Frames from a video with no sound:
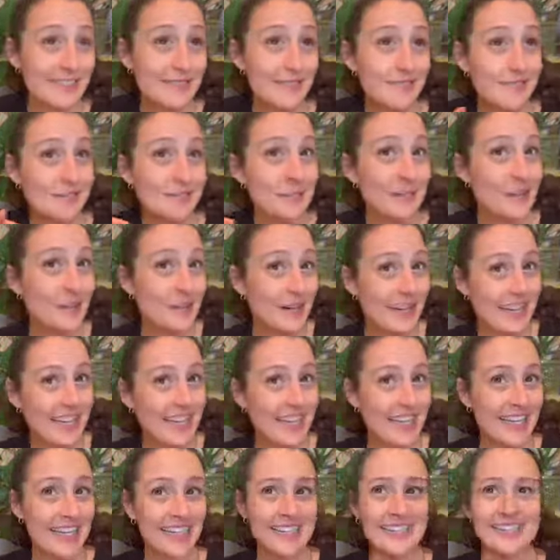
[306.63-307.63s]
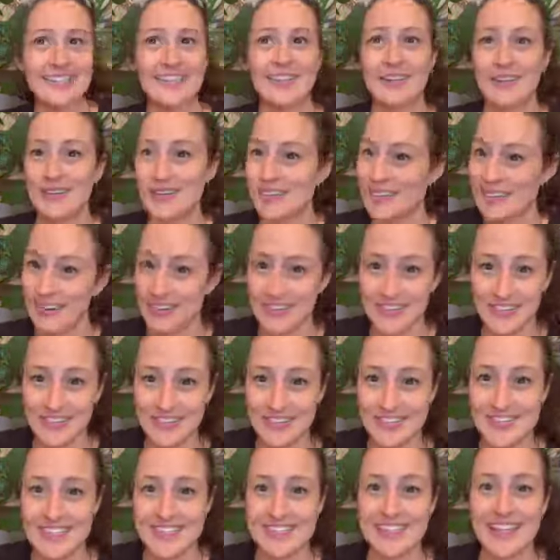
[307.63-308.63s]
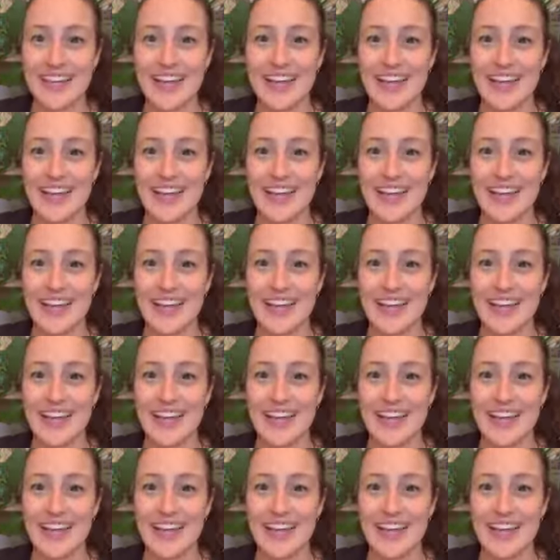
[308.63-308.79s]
more kids, who knows.